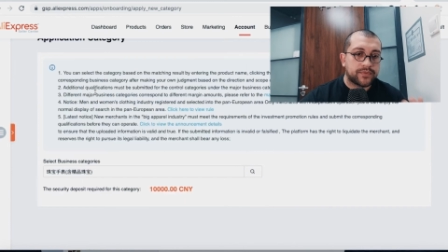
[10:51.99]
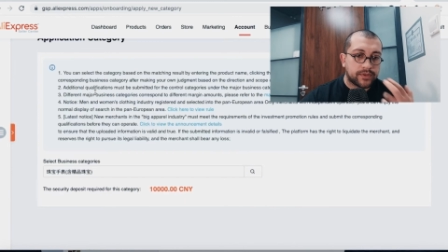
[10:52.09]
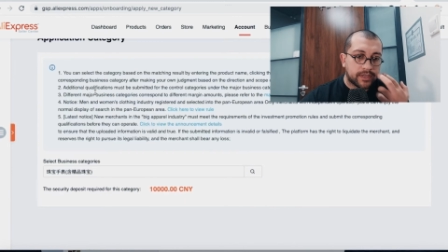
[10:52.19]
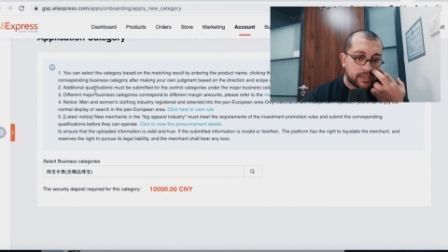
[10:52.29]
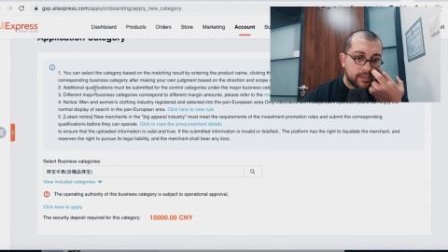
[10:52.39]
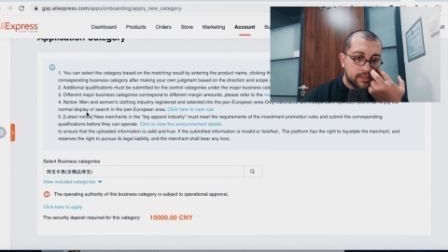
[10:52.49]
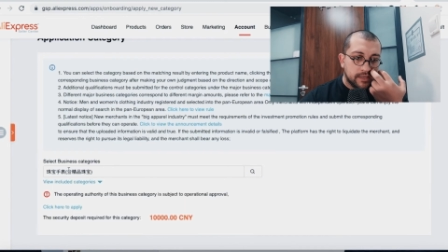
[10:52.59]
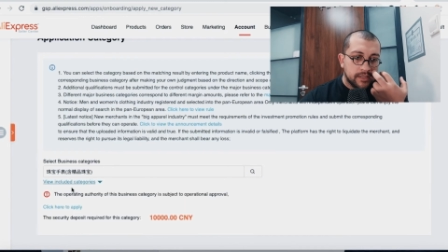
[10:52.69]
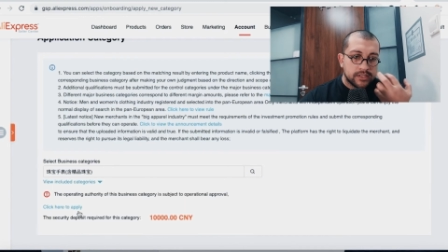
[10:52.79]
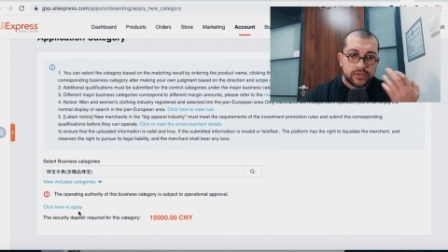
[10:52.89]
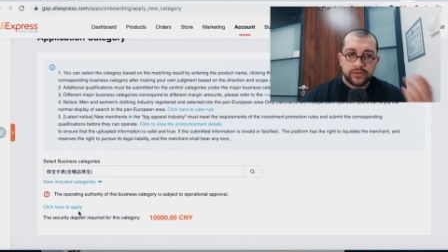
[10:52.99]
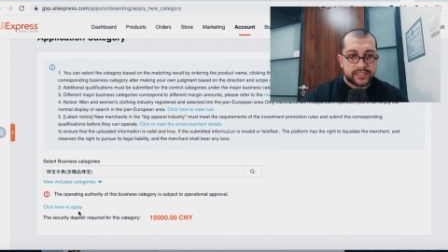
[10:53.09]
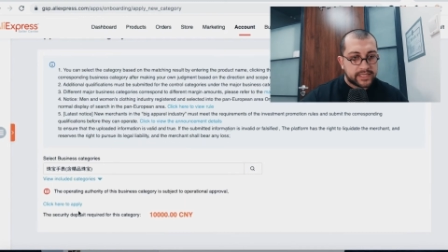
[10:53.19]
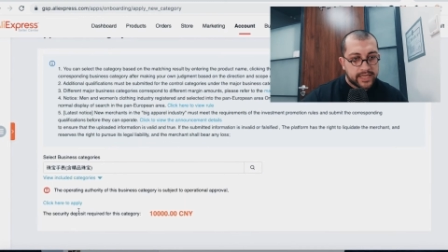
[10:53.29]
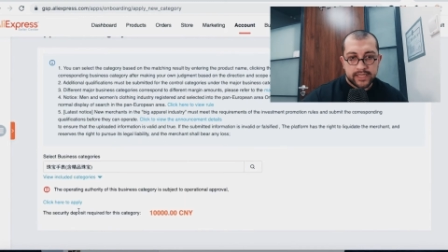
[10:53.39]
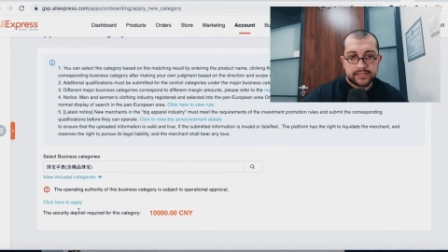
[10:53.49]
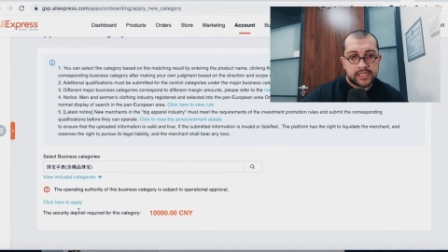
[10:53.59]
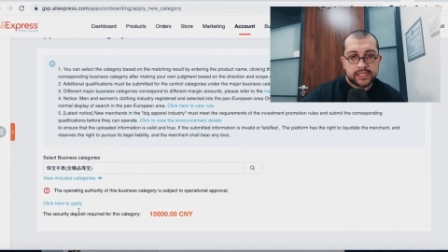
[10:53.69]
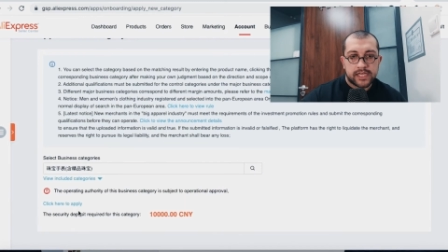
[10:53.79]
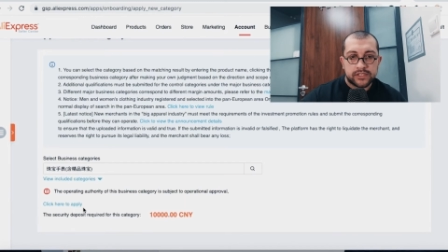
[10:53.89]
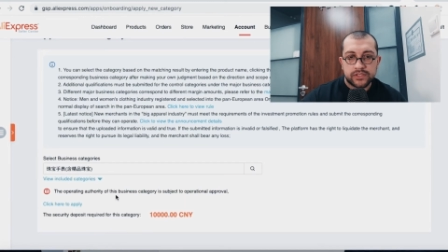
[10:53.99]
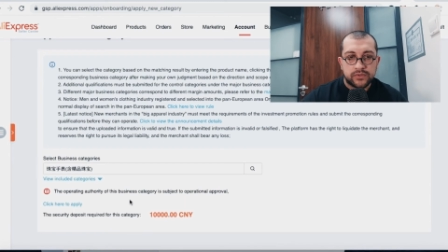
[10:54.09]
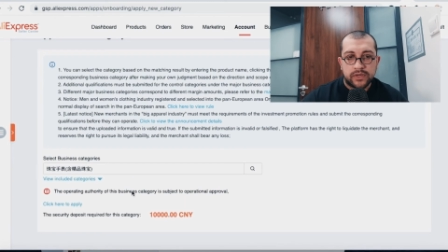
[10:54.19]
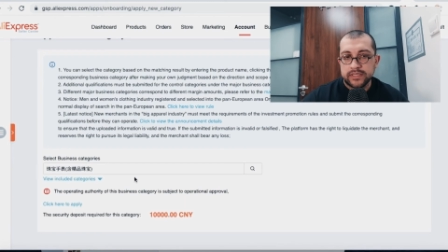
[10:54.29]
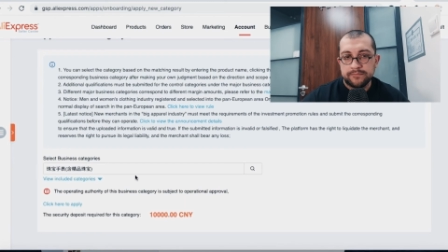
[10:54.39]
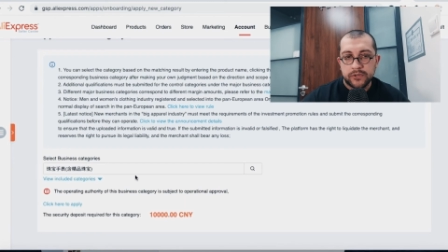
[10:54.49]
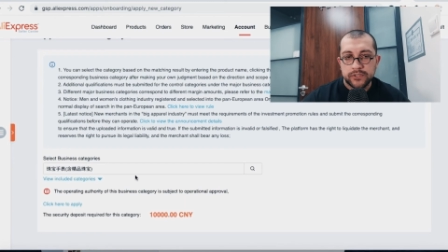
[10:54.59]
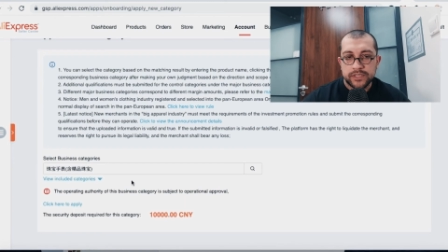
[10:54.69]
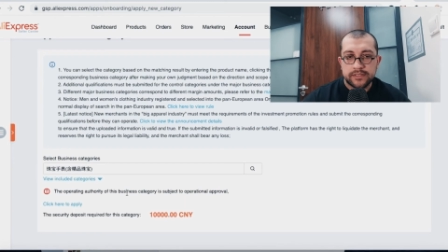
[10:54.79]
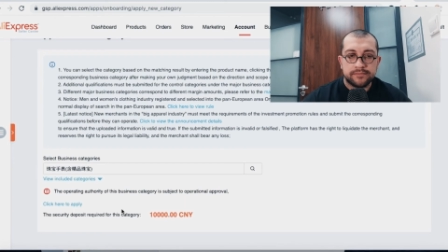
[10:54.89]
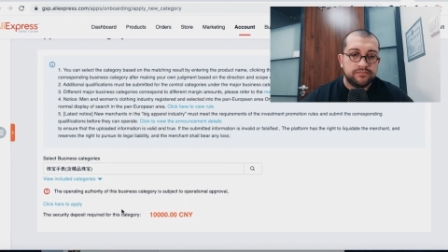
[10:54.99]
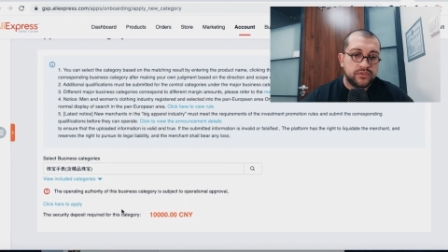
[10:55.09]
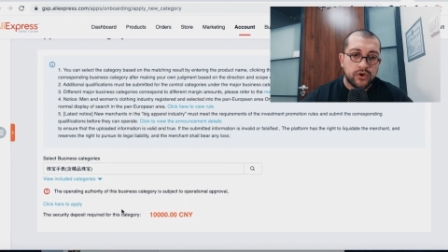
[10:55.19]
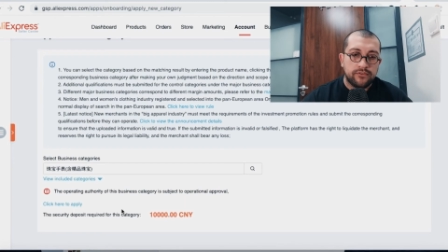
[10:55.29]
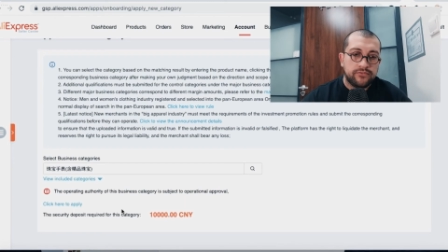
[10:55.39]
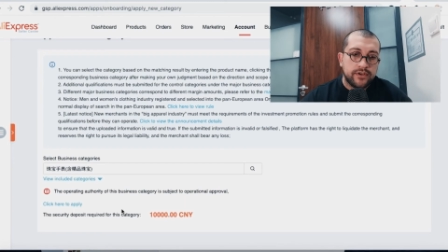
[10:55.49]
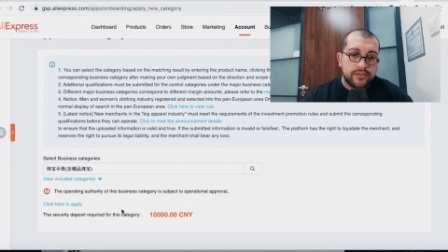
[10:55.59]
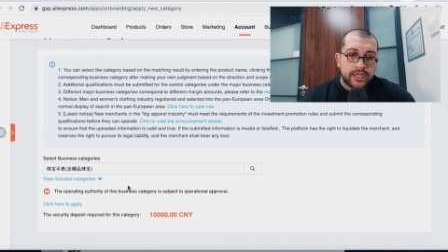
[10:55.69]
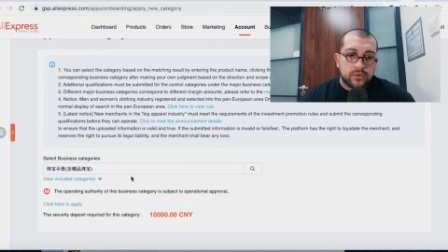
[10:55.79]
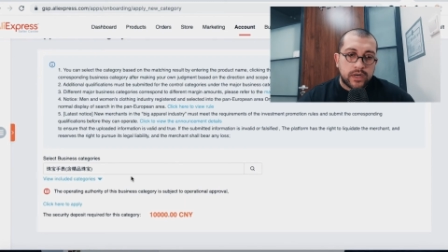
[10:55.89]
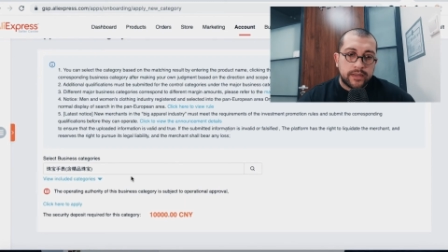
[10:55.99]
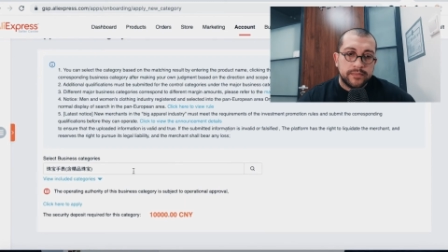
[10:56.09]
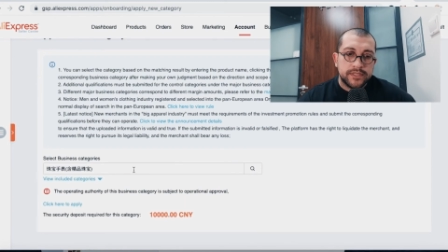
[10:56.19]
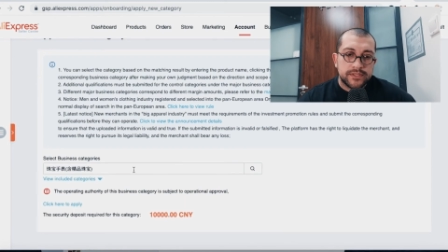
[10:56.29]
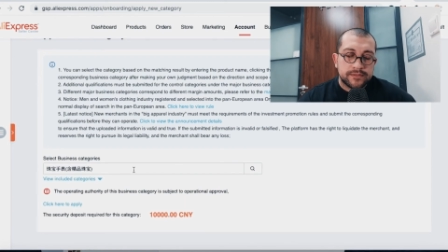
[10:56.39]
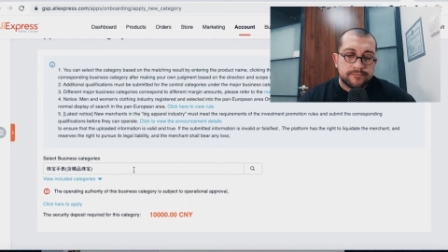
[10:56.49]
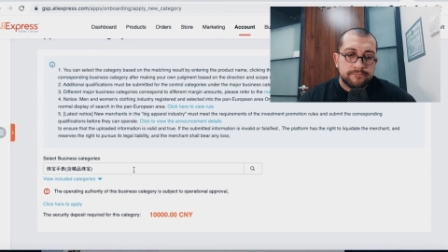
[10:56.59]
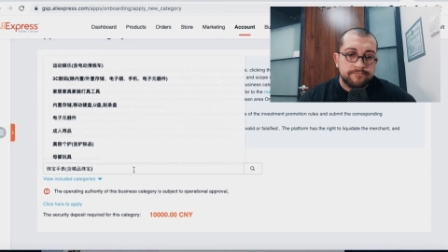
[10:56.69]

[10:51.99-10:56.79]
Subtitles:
Okay, so it's again 10,000 yuan deposit, no further requirements.